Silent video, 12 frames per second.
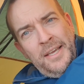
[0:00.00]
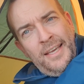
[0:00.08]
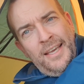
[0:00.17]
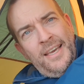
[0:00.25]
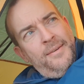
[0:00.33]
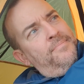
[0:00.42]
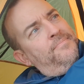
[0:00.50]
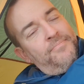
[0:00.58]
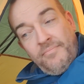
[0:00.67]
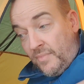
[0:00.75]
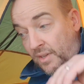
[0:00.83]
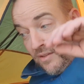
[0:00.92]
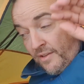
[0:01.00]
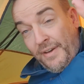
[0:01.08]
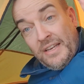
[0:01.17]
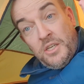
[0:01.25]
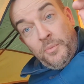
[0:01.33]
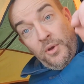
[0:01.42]
The
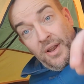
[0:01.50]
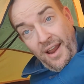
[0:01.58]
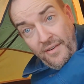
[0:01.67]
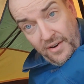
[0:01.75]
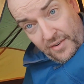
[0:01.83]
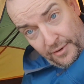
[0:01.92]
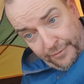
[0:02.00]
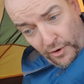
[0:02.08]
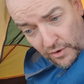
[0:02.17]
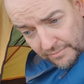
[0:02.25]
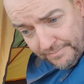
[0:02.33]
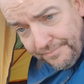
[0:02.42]
vestibule area at the front,